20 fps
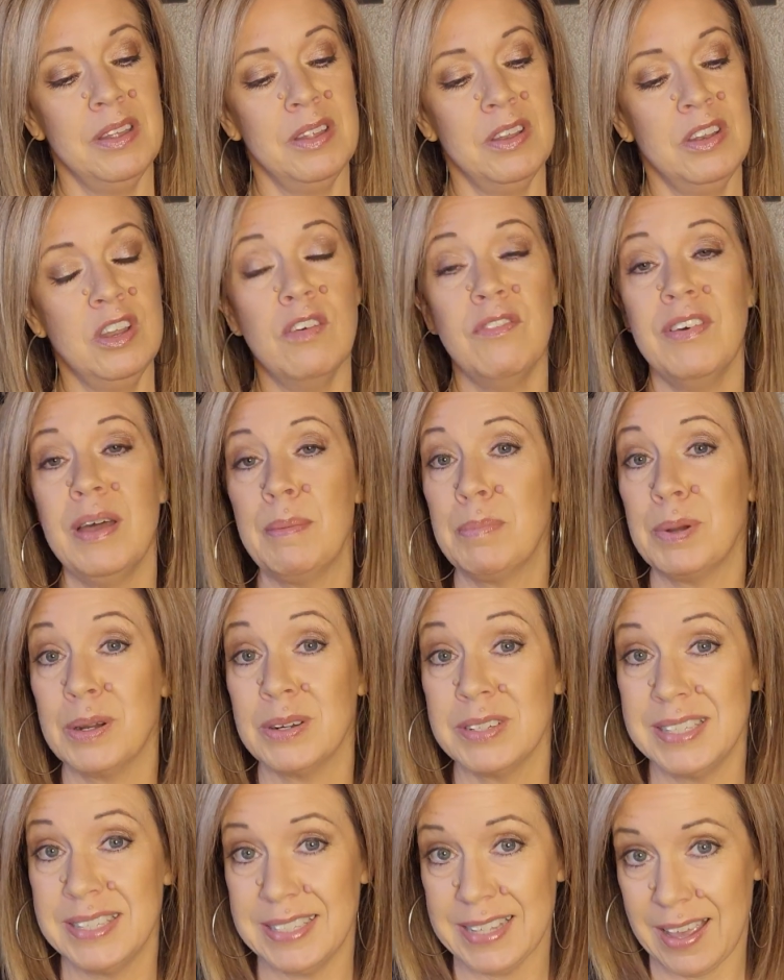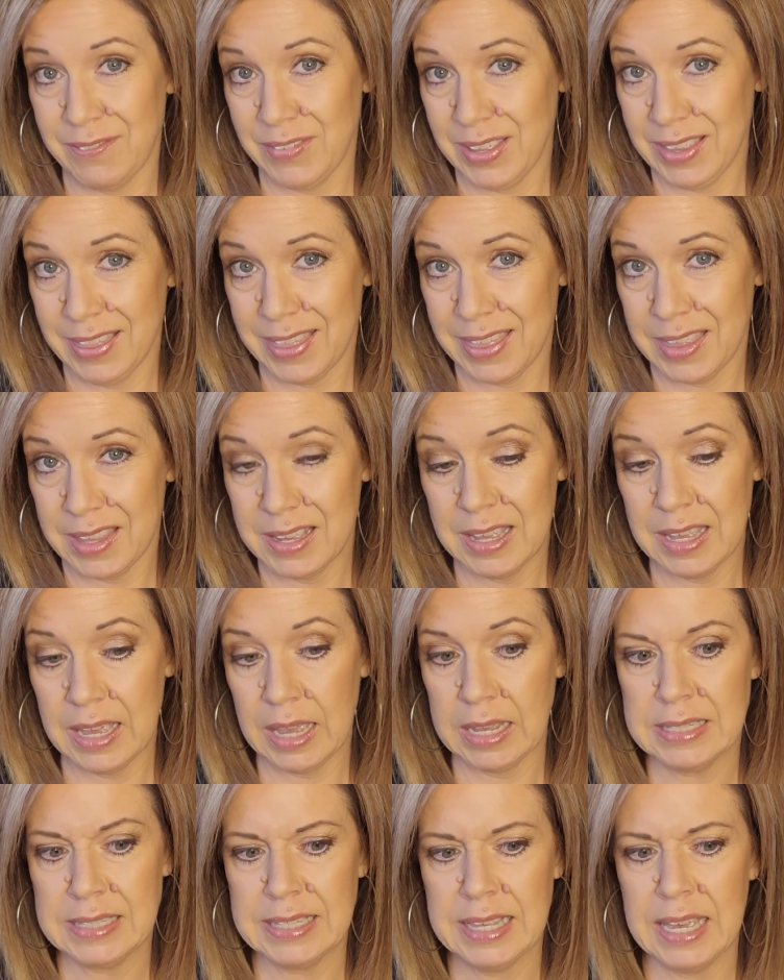November 7th.
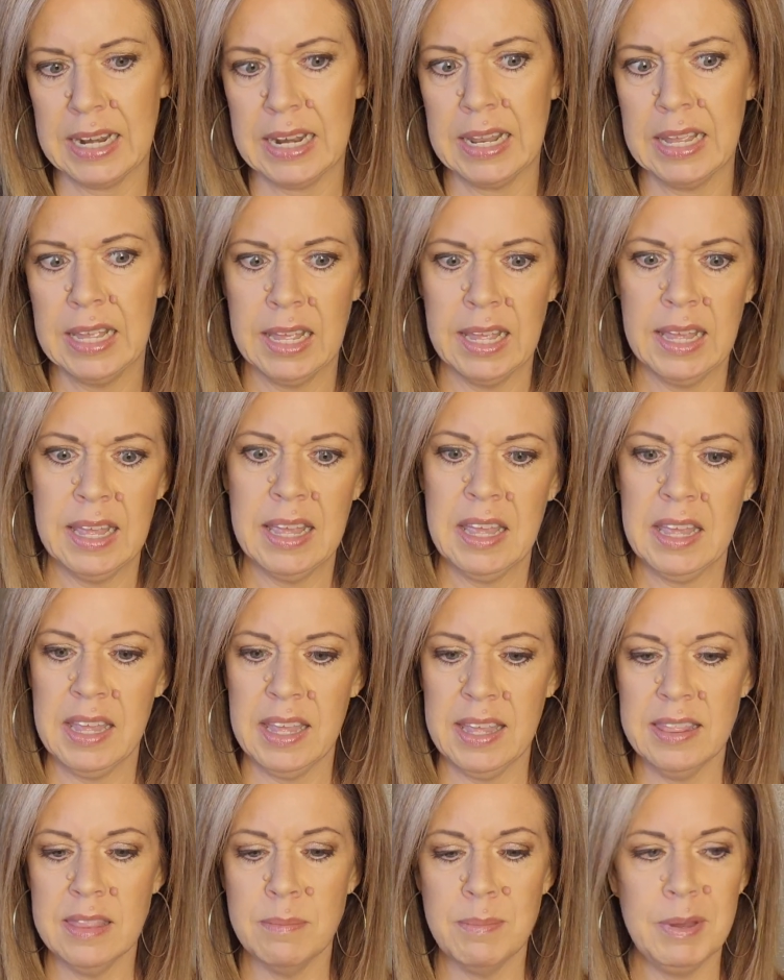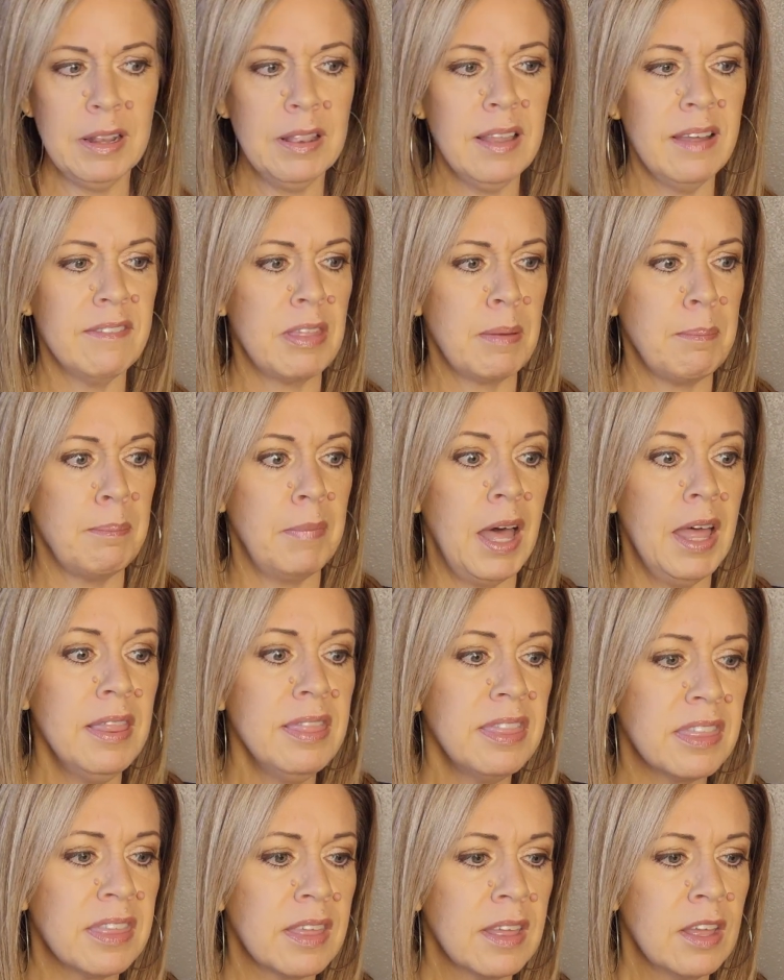I said, in the middle of the
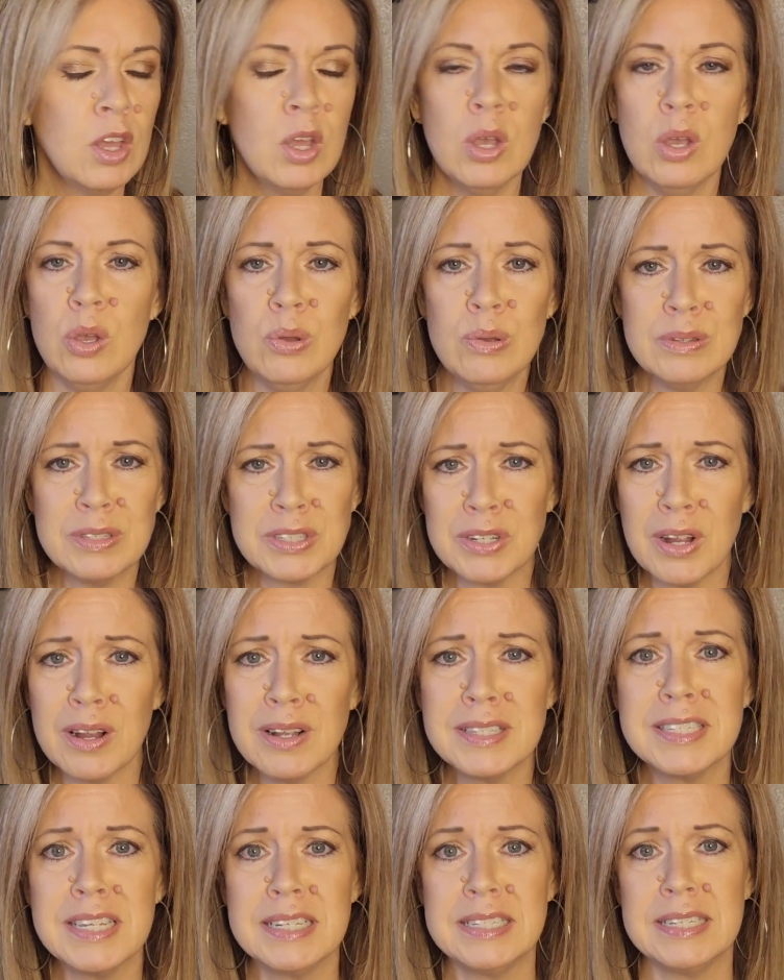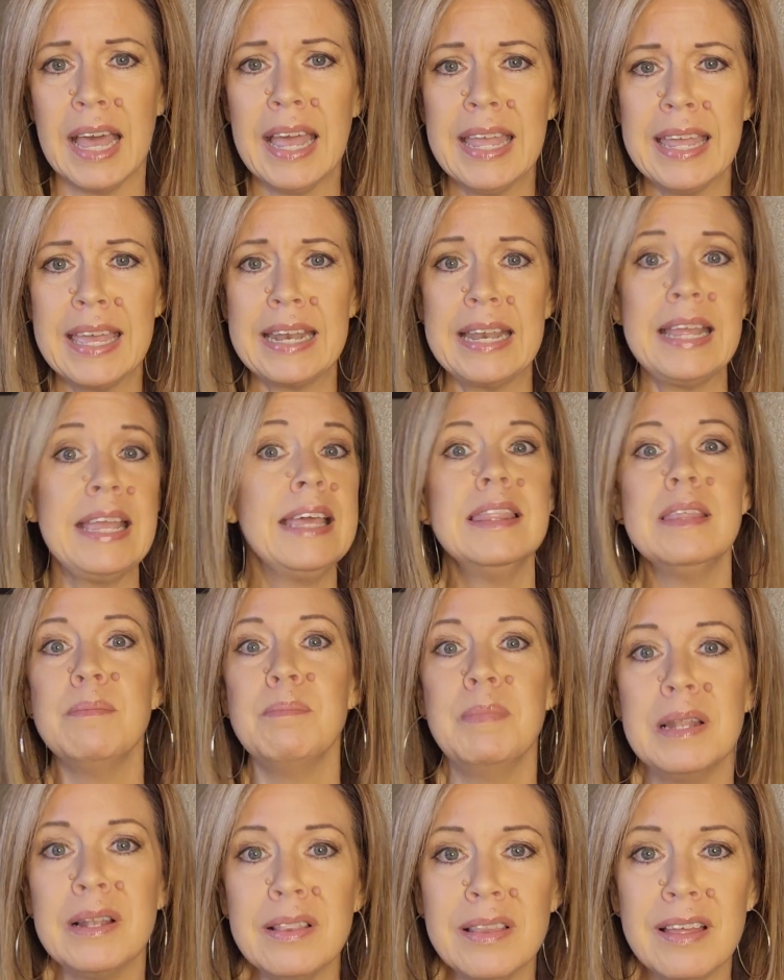month? Who starts a diet in the
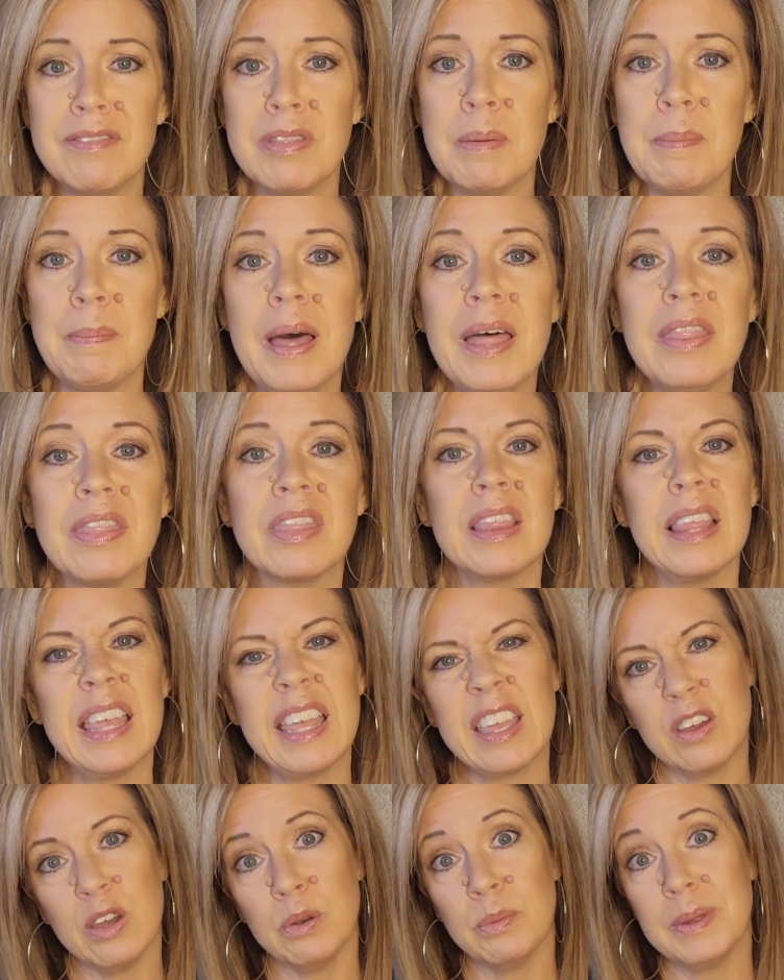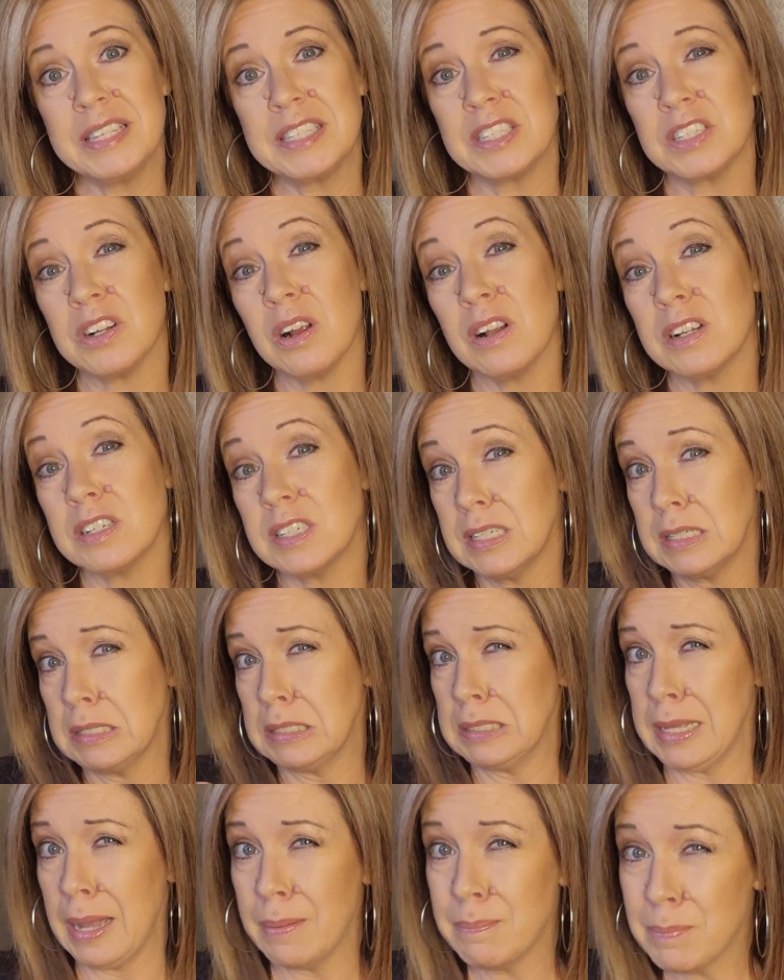middle of the month? Like, could we start
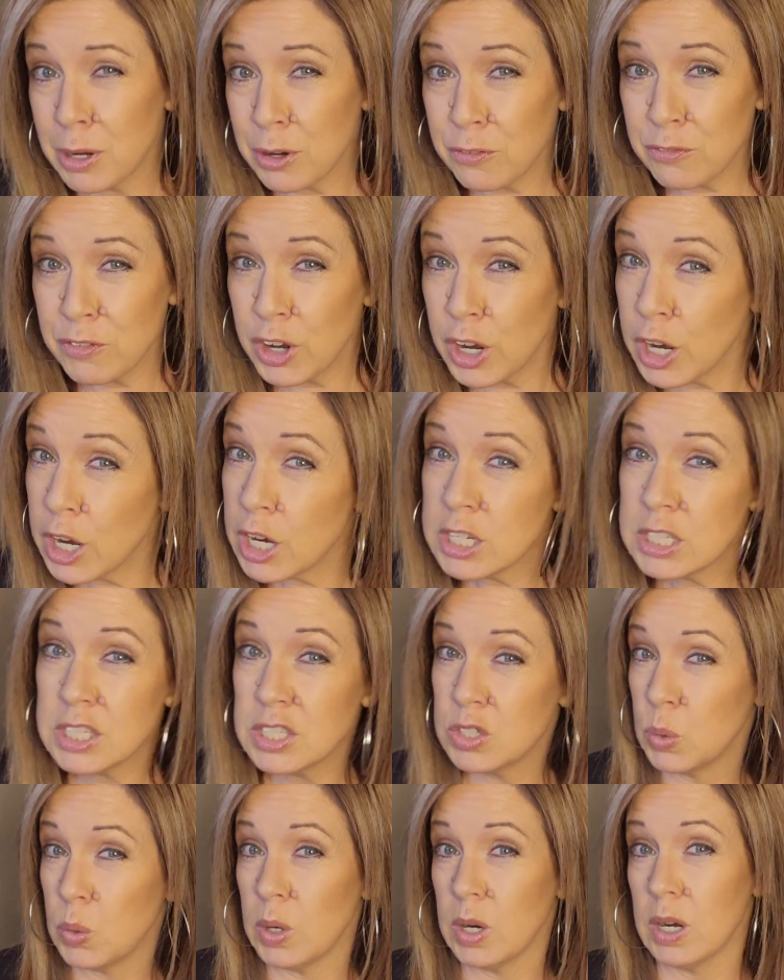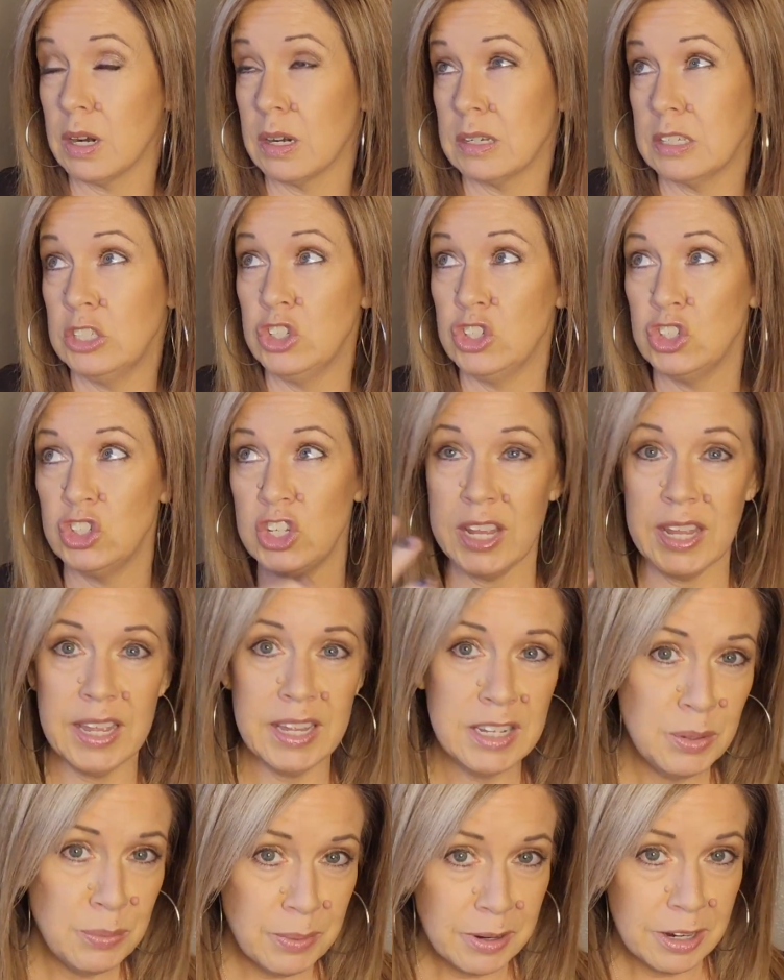December 1st or
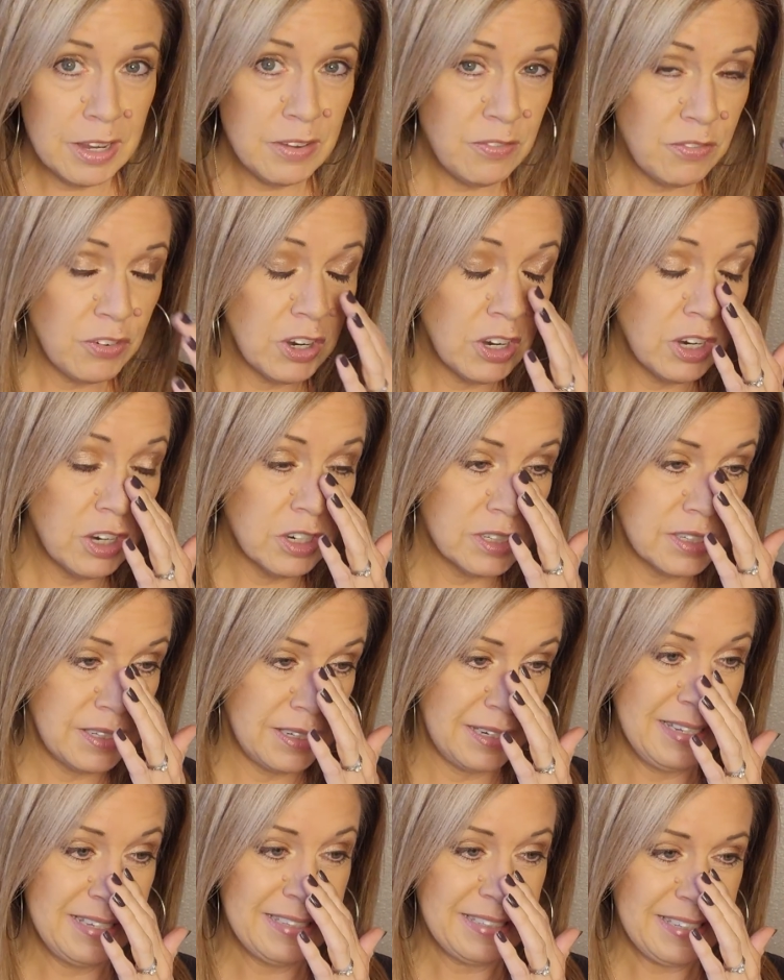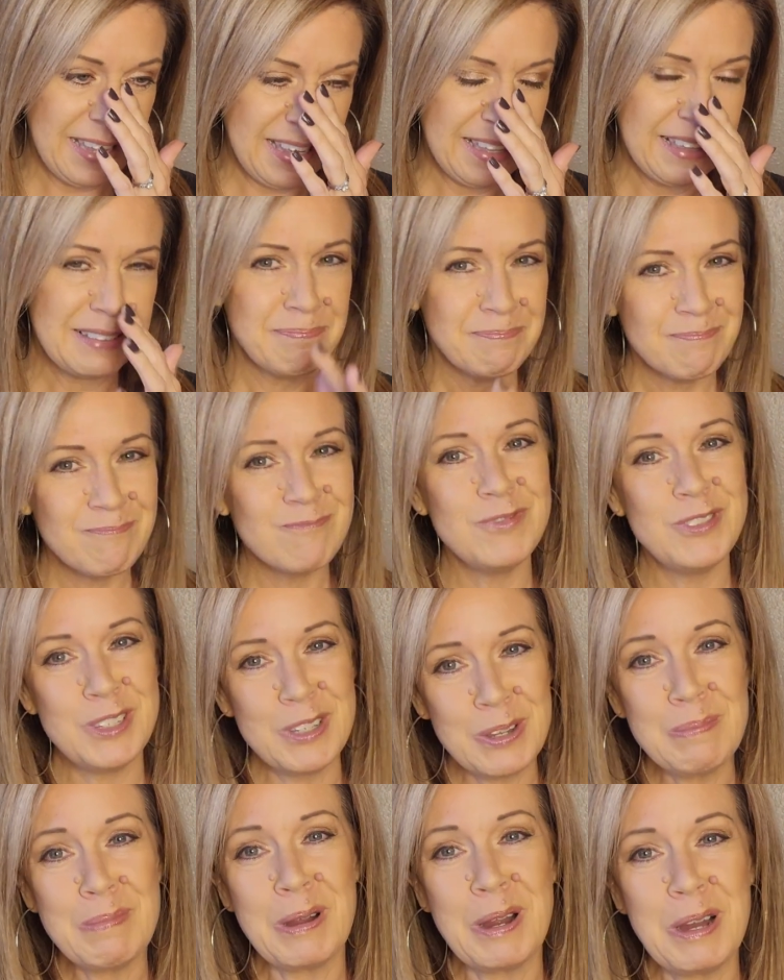January 1st? And he's like,
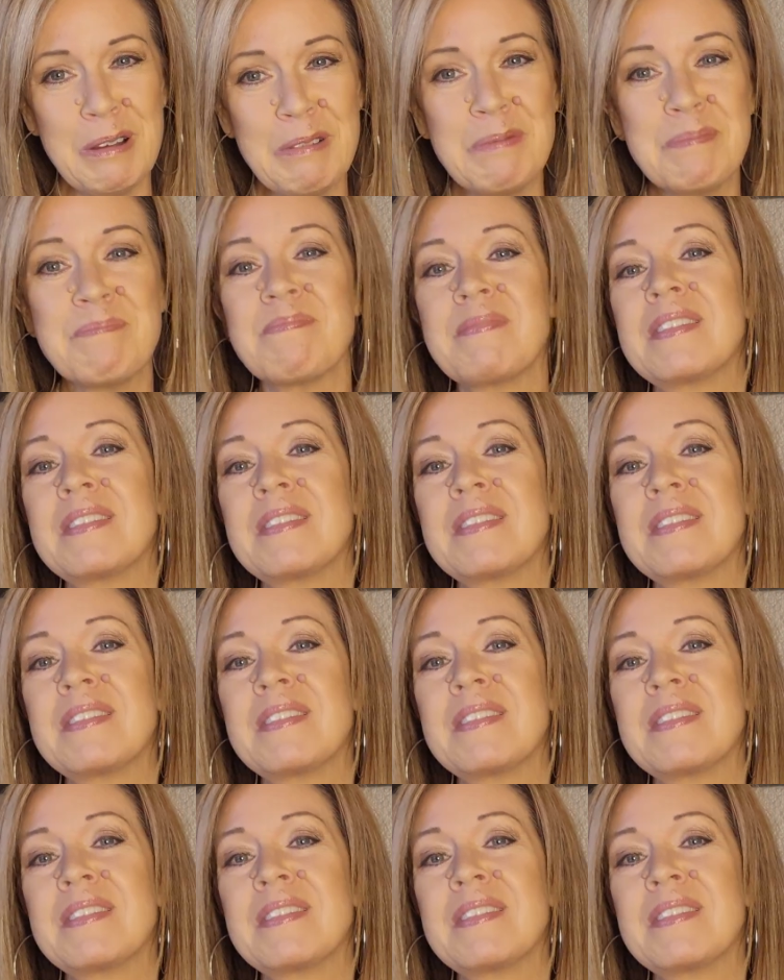tomorrow.